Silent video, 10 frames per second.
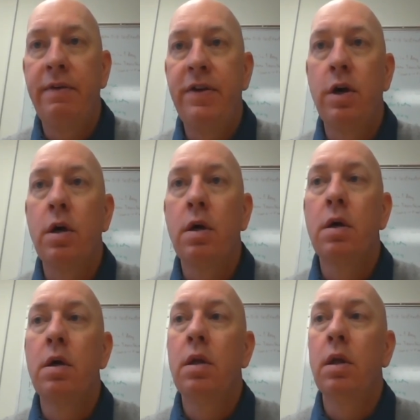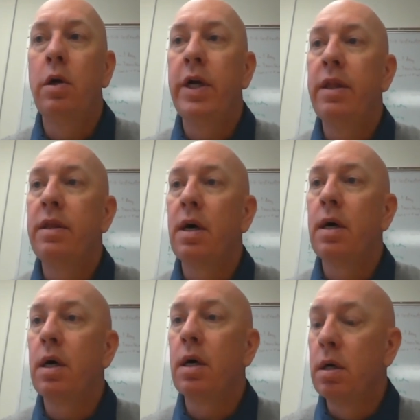If you're learning
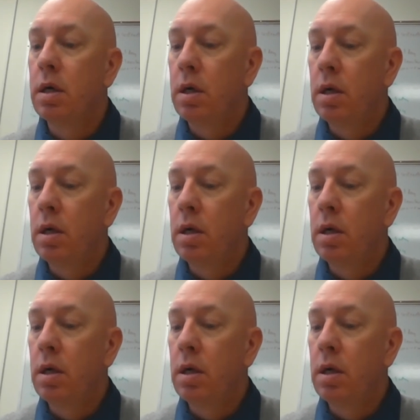to